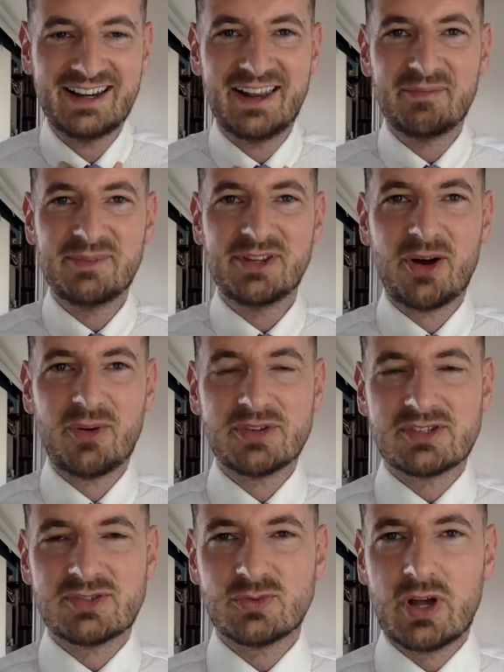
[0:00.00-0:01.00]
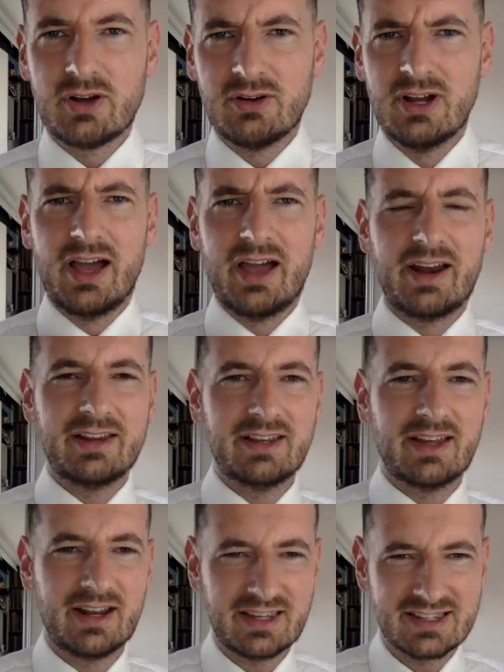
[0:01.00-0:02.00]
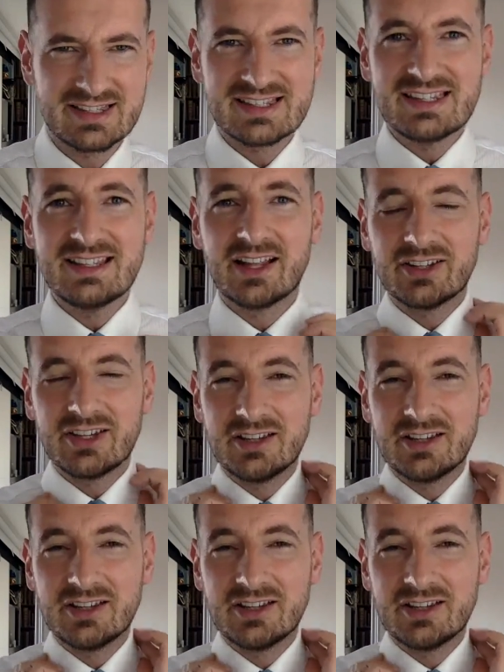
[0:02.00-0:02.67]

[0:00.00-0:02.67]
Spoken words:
let me know as well. And I can see that